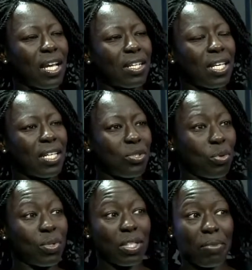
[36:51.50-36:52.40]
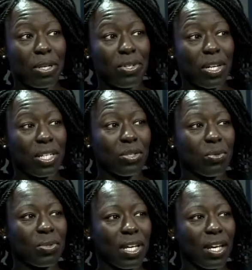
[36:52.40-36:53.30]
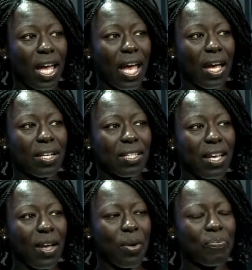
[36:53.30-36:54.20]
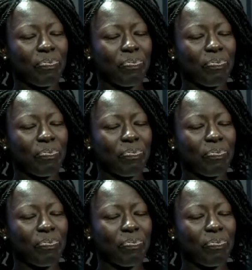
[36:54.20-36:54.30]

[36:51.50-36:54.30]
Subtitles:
that his daughter, the man who died, his daughter, had